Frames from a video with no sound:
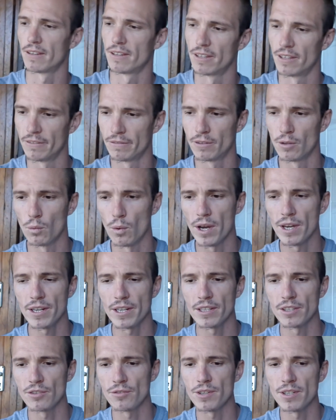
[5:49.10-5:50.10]
If the way
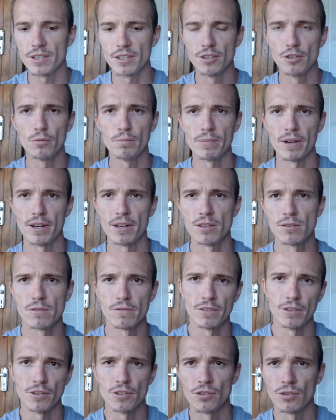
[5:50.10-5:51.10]
they treat new parents with
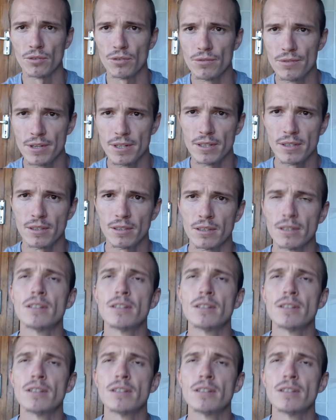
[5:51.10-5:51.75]
their children